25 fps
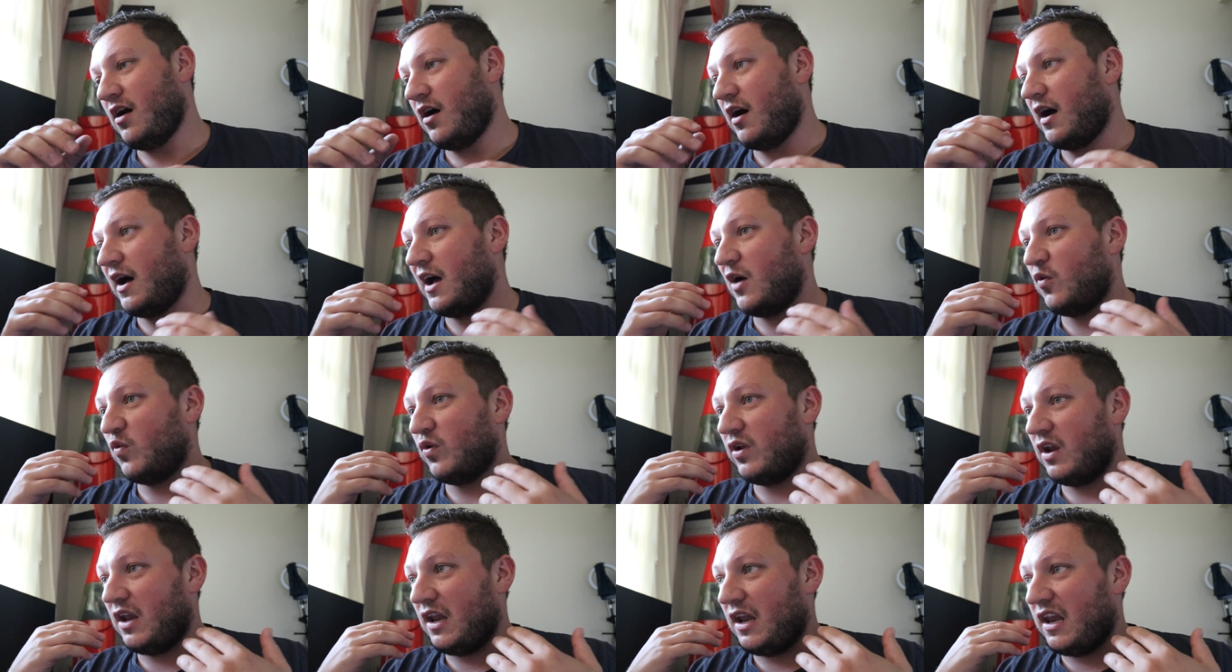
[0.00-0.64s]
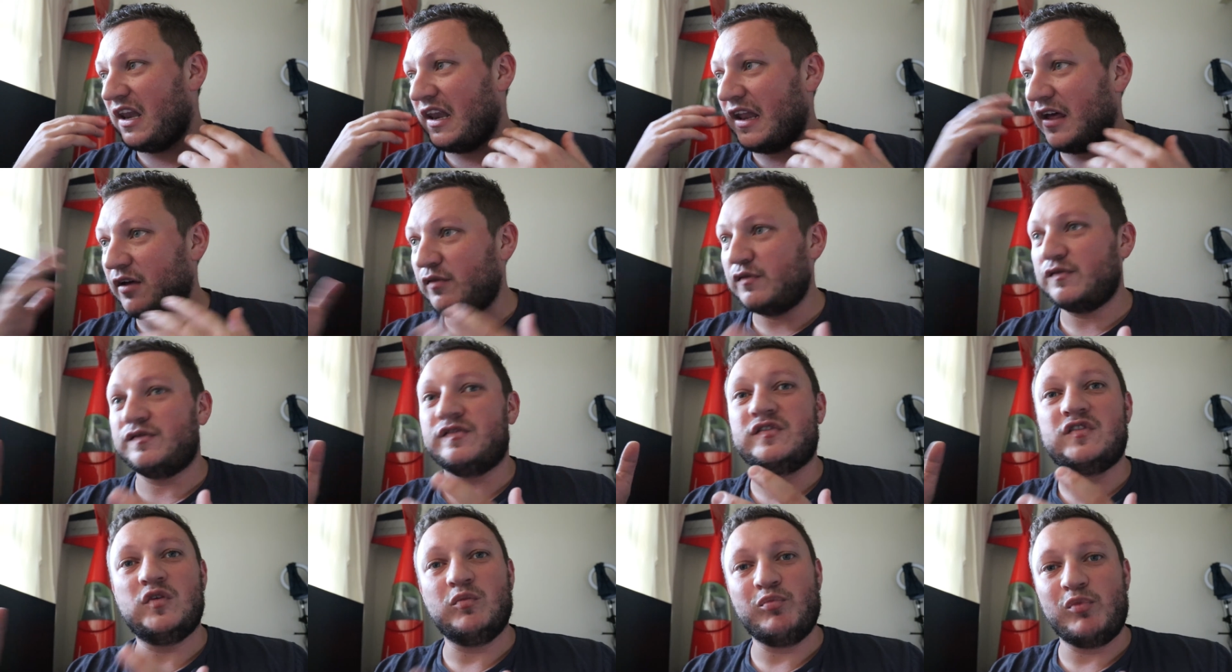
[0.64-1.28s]
I would
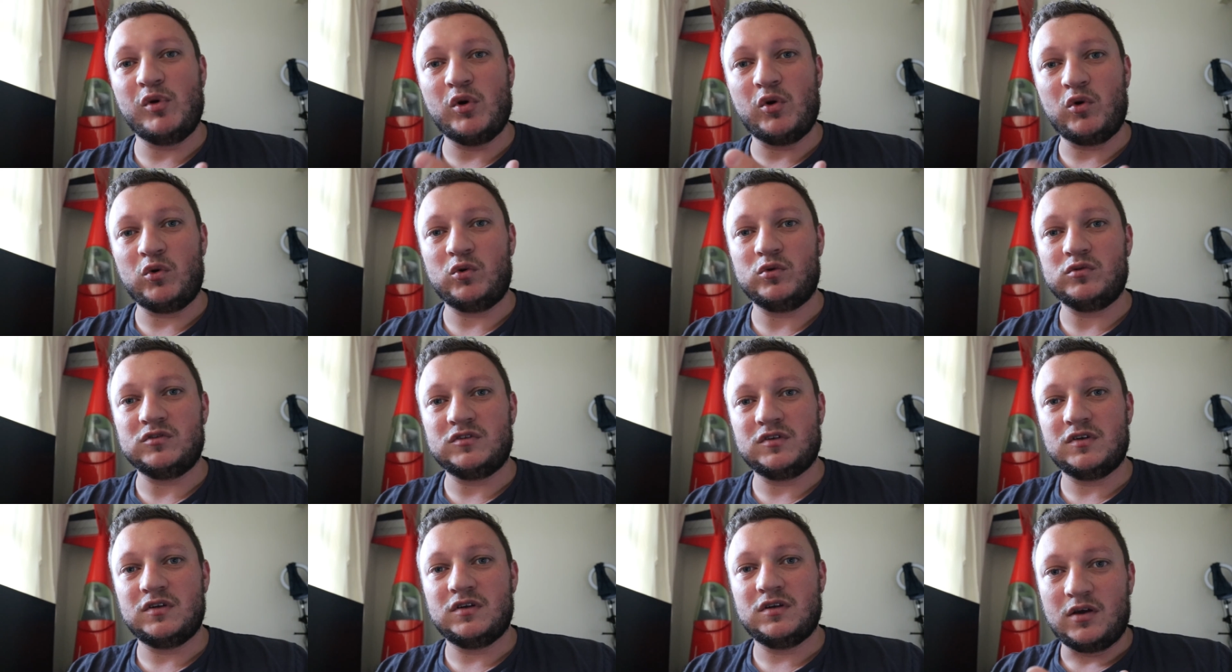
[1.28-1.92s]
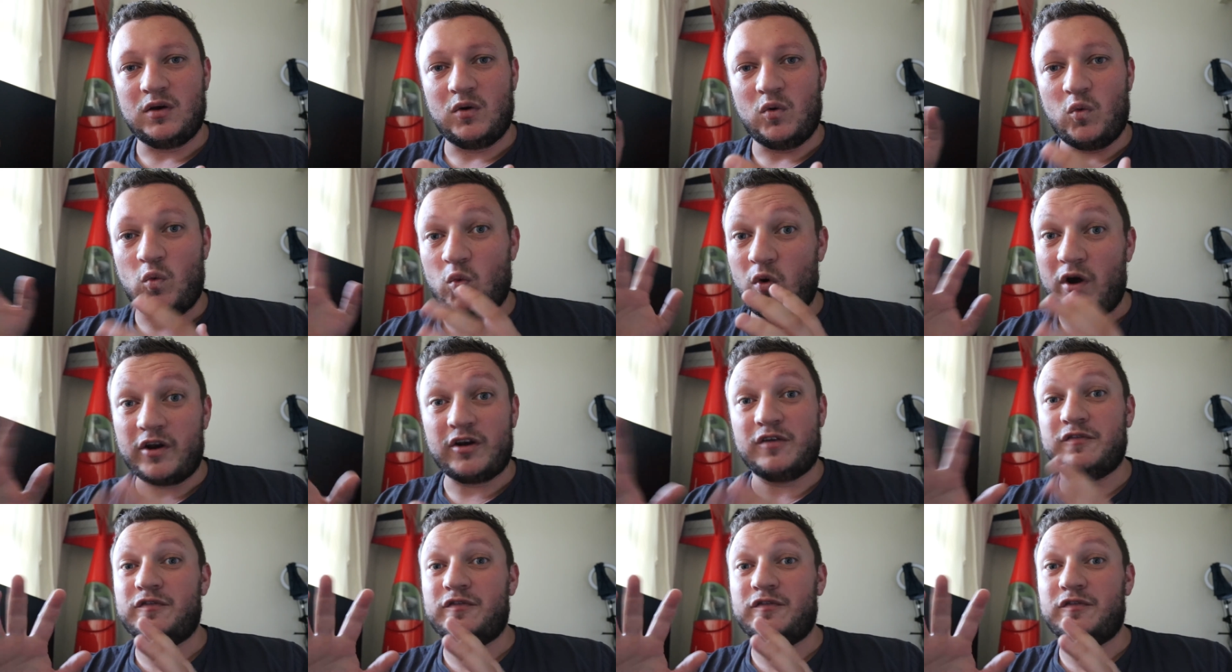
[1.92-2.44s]
love to build one